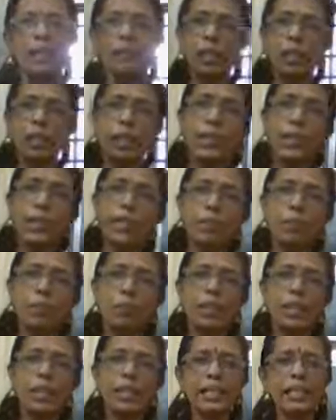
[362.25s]
will
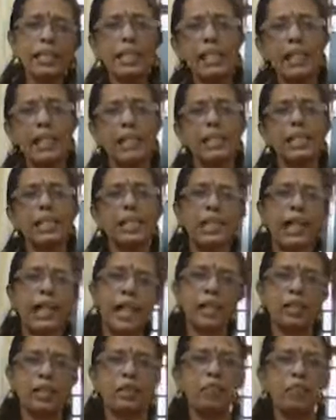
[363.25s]
displace the less
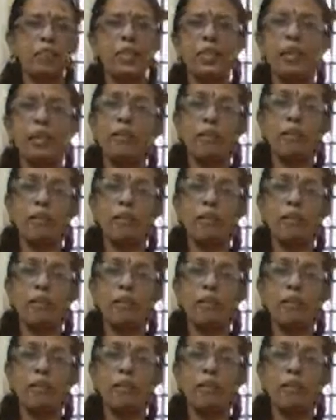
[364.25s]
reactive metal